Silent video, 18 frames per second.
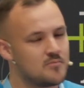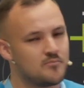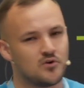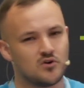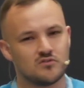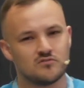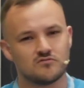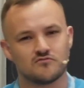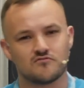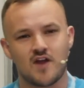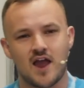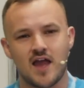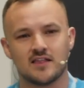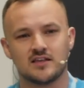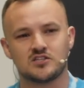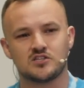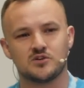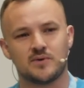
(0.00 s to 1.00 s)
But
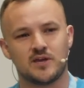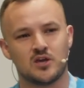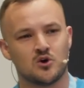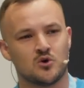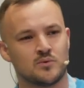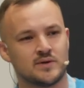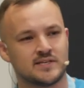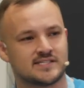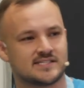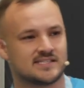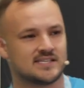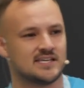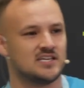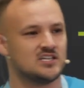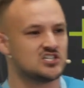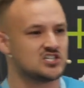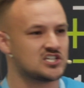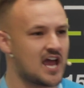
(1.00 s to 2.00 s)
rarely do we always
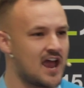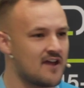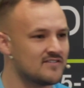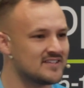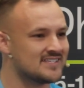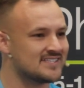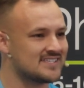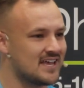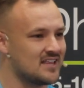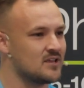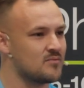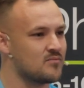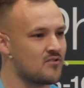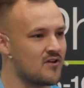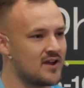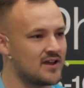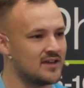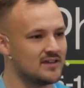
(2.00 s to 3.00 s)
see, share and
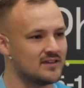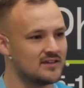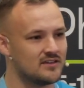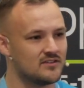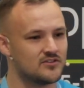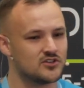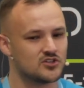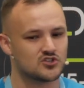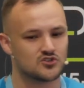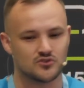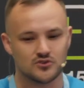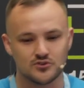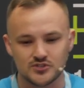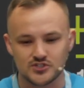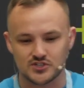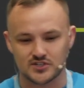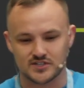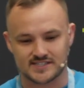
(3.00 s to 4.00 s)
celebrate the
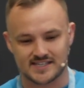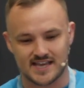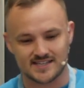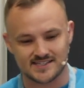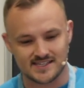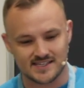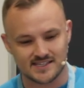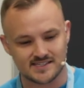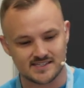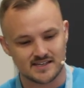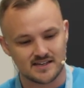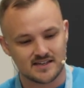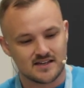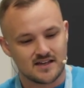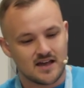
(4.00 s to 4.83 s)
true successes